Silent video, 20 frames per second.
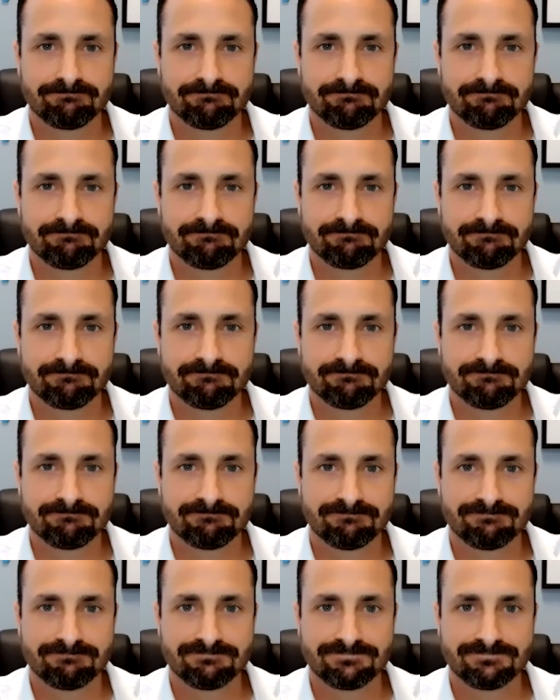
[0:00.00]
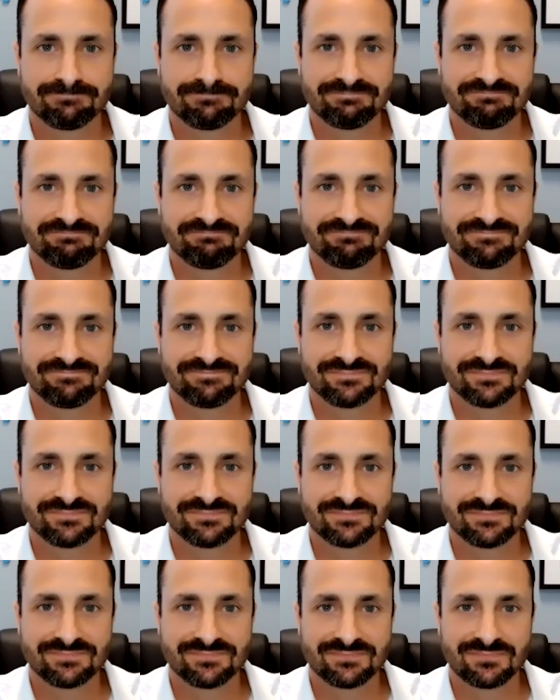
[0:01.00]

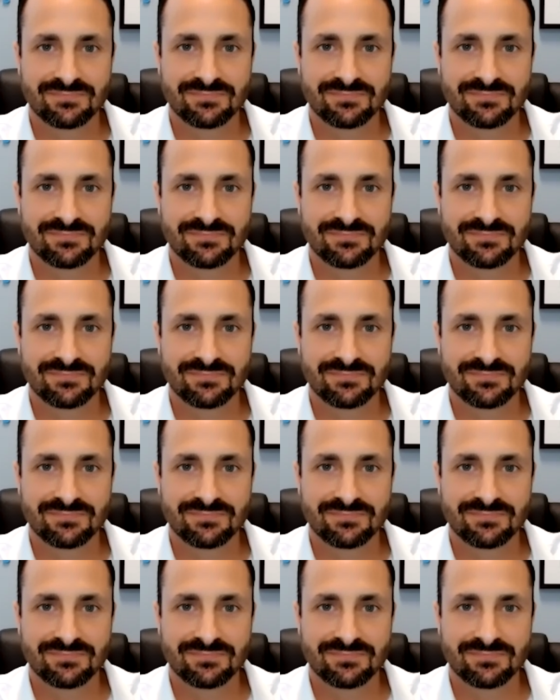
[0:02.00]
The person shown says nothing.